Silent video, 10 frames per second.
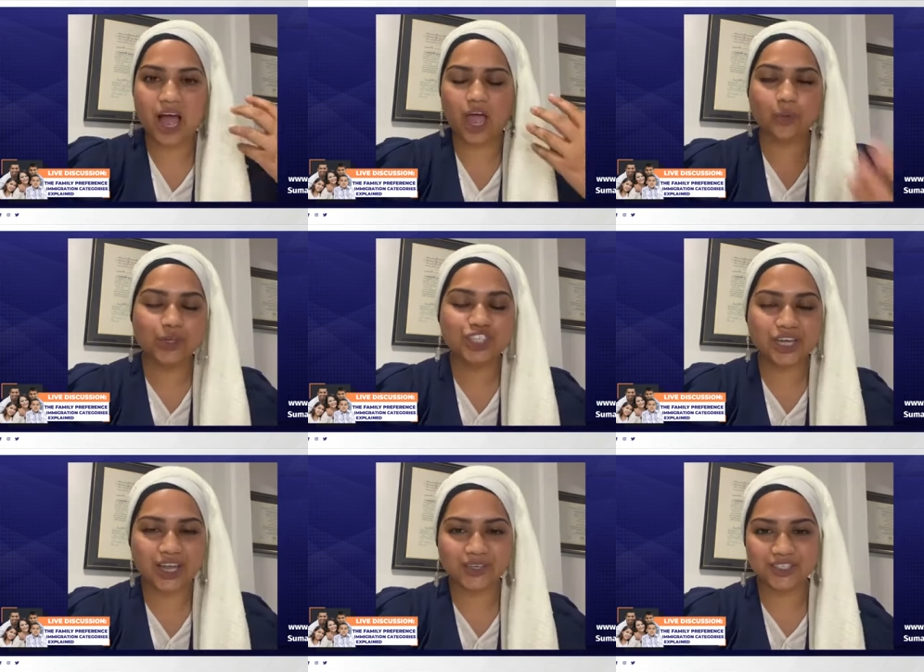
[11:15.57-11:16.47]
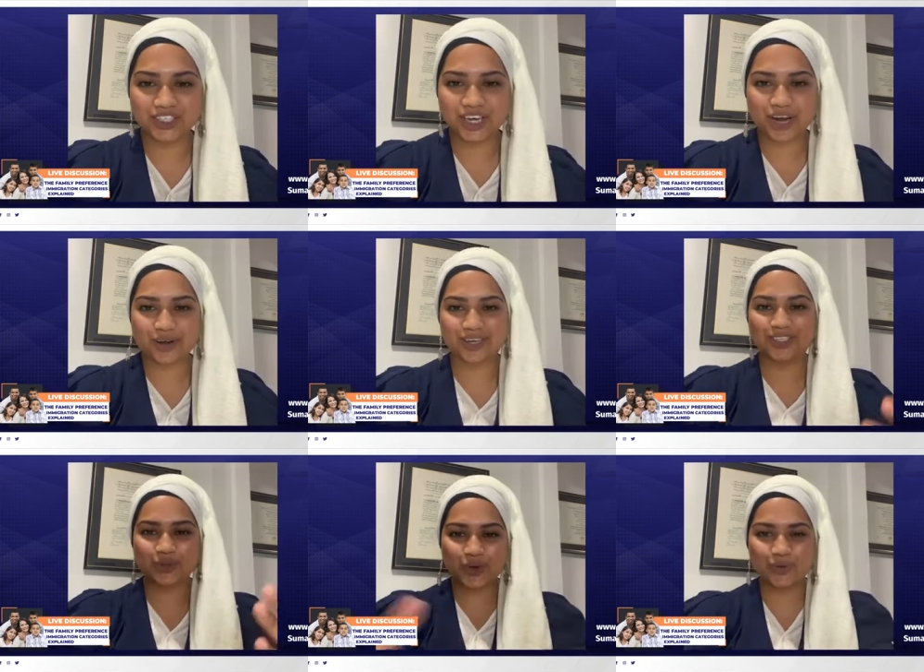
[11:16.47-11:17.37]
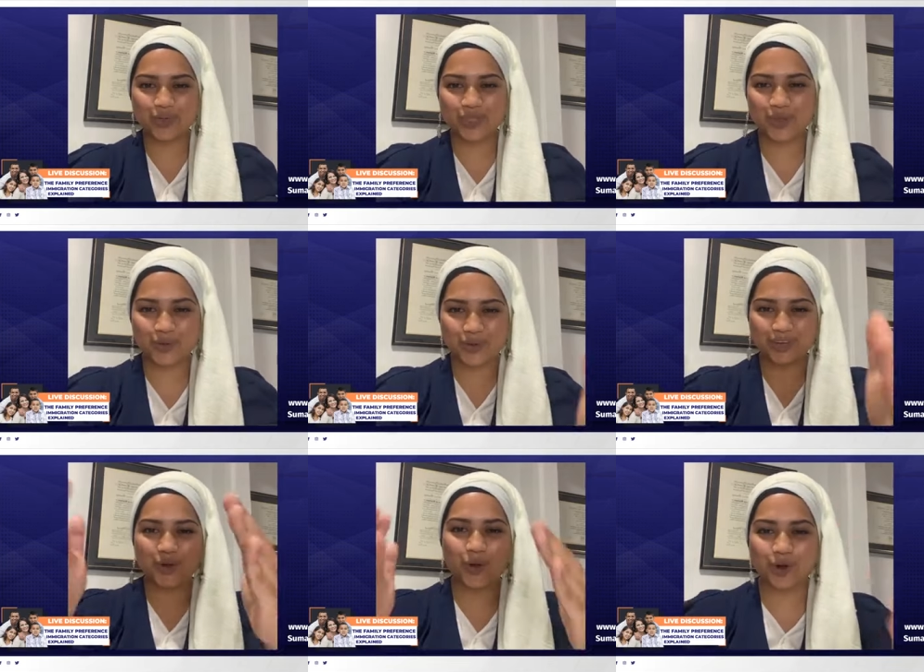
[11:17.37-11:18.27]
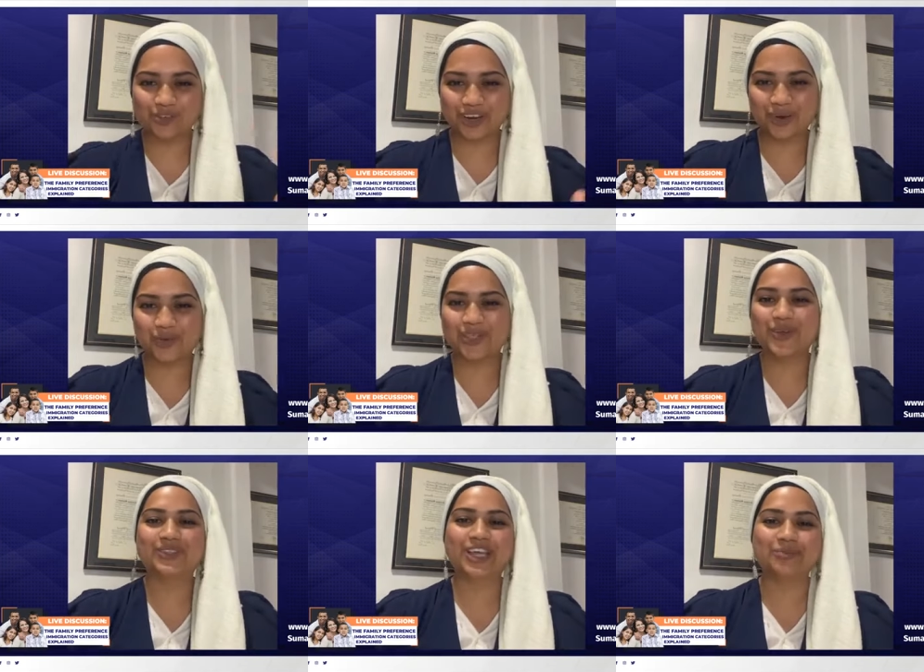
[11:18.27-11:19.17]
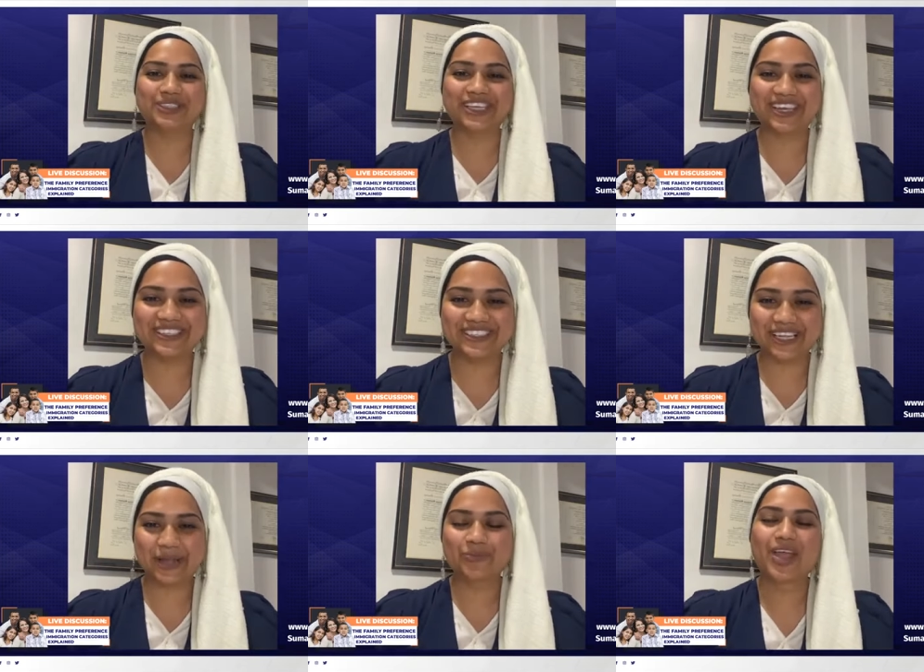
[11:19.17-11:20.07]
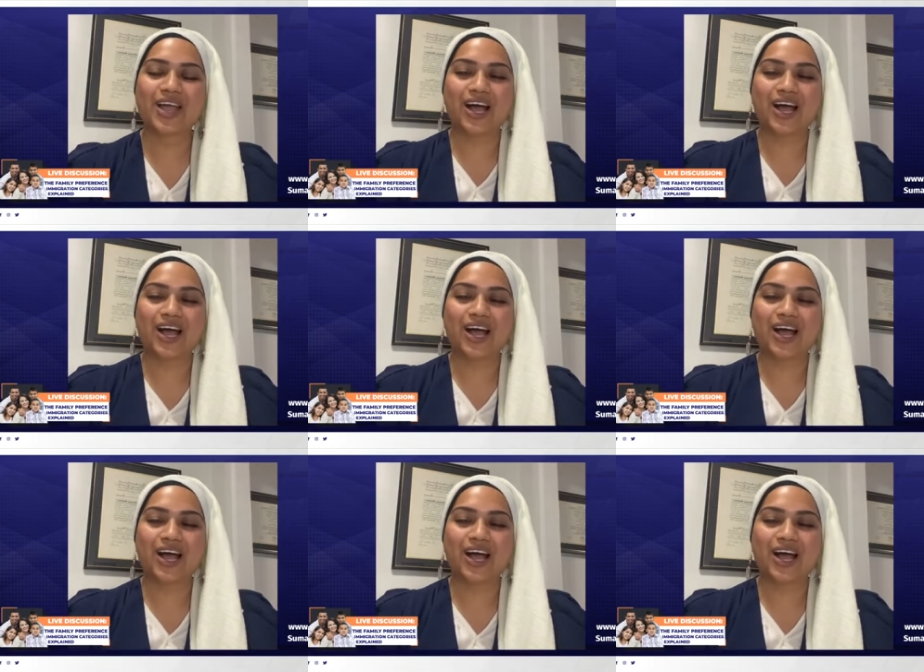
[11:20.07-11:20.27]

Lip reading: I wish I could share a screen with you and go over it with you simultaneously.